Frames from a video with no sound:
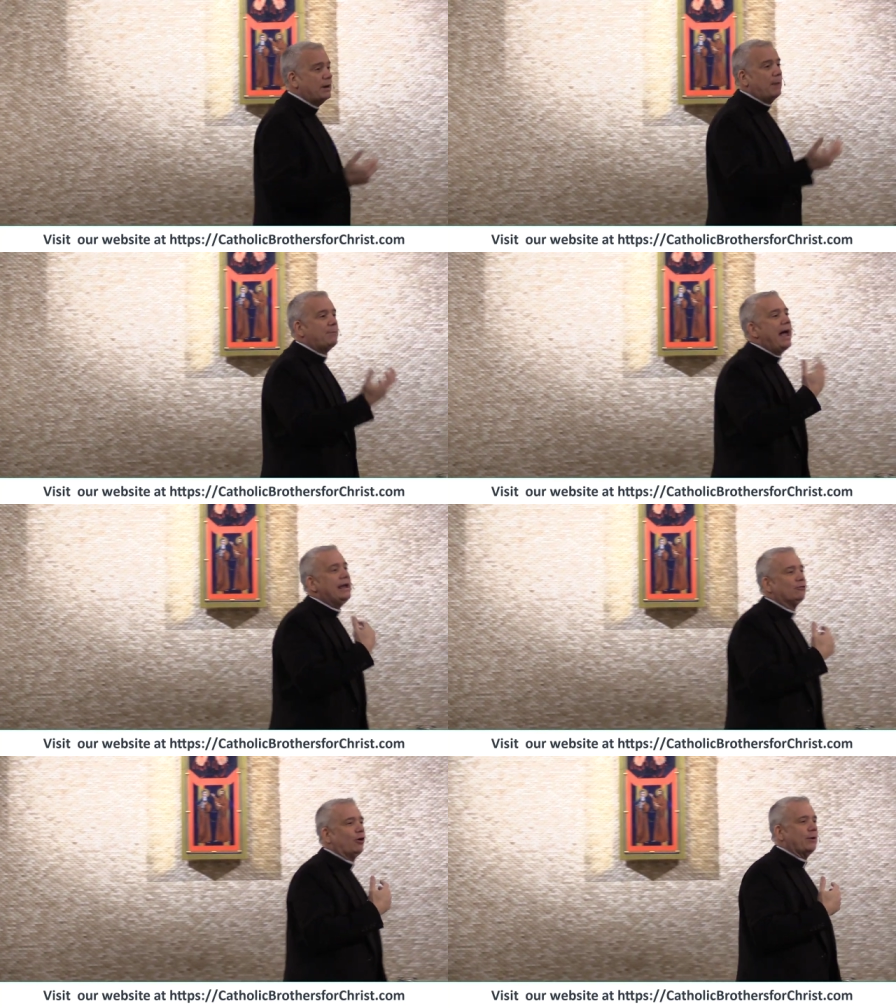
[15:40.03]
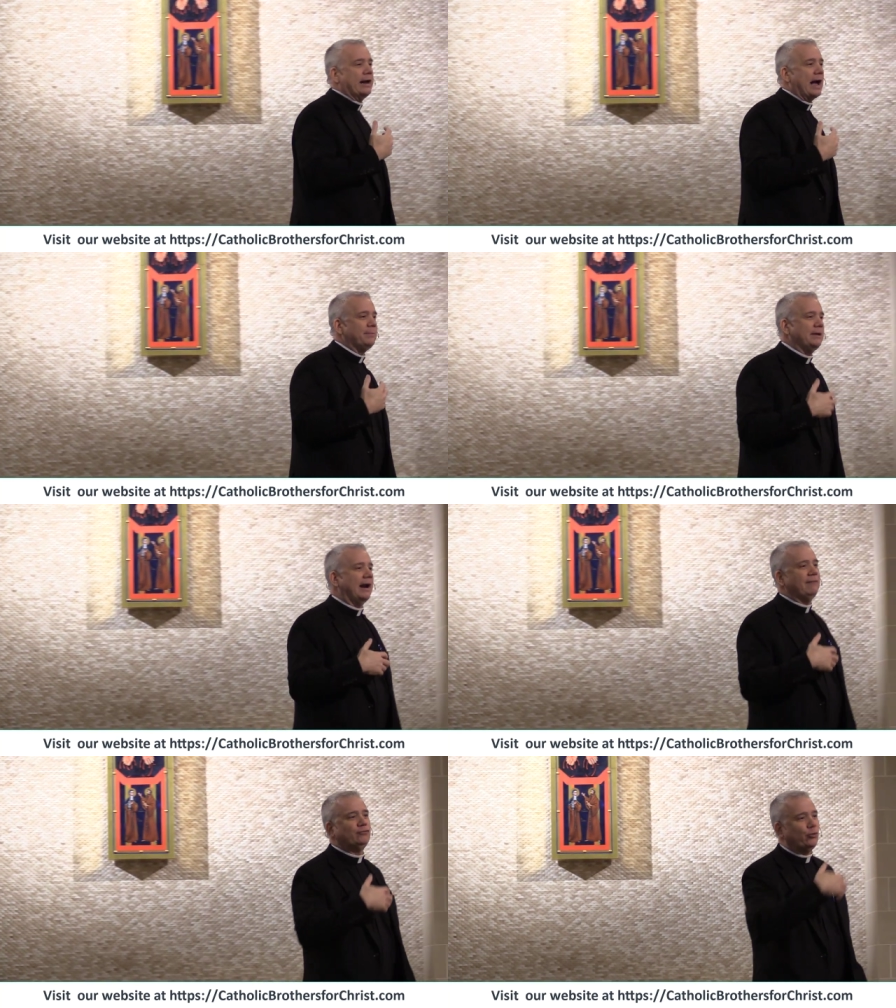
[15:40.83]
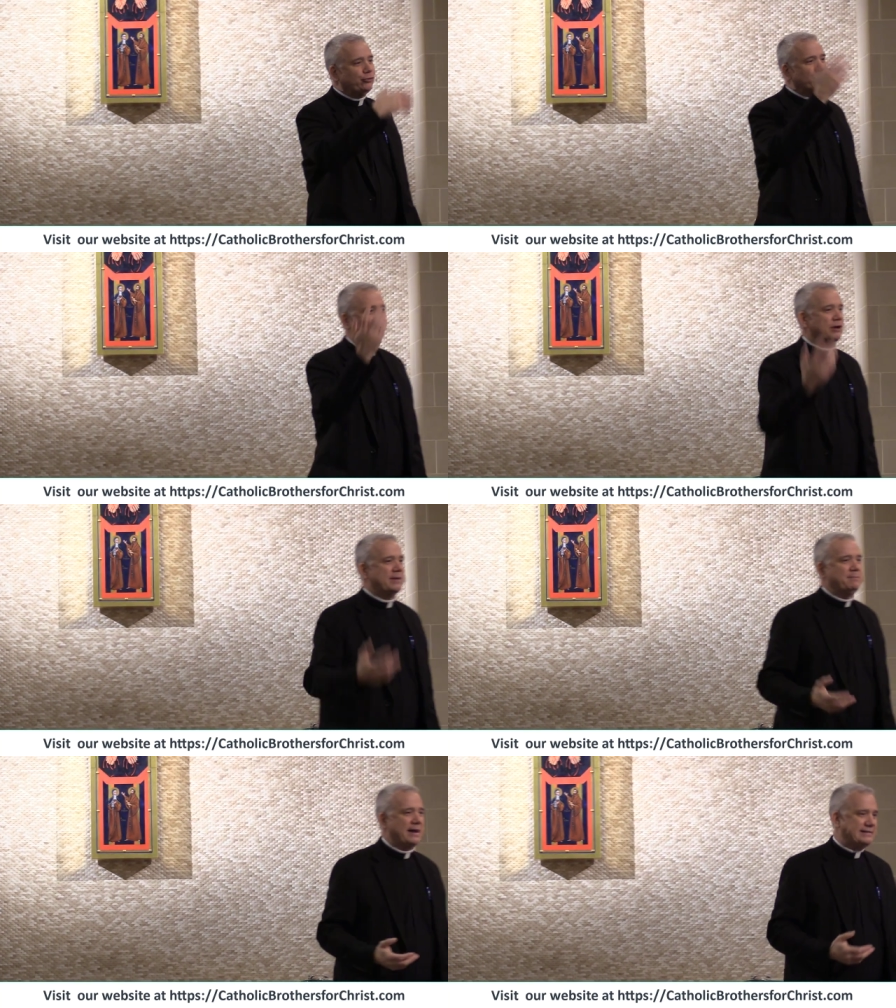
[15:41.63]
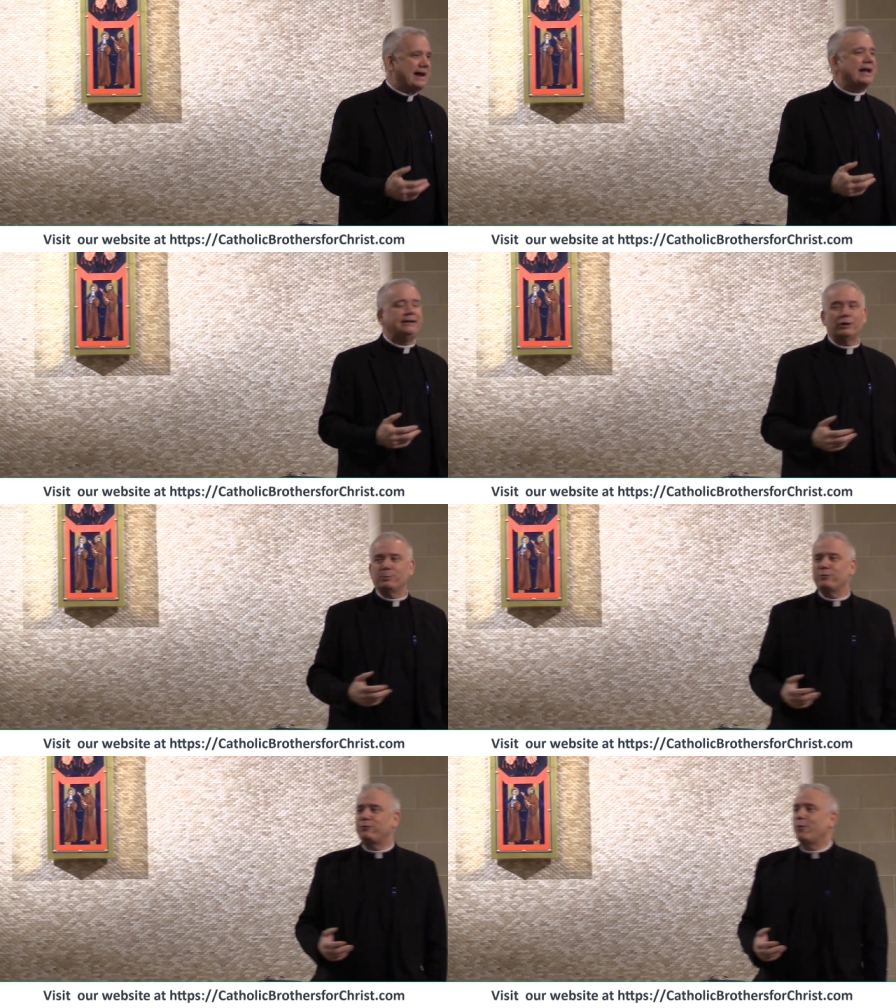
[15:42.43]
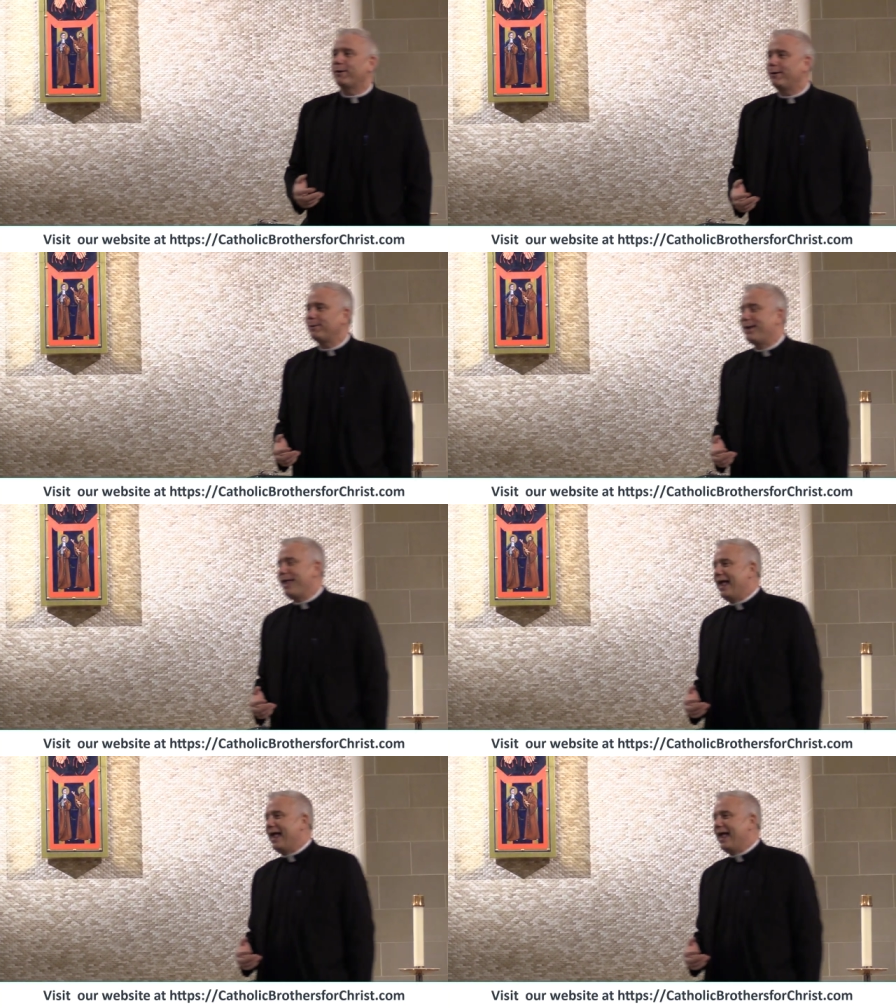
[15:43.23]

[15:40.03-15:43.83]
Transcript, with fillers: when, my growing up, you know, I've told a story about my dad here before,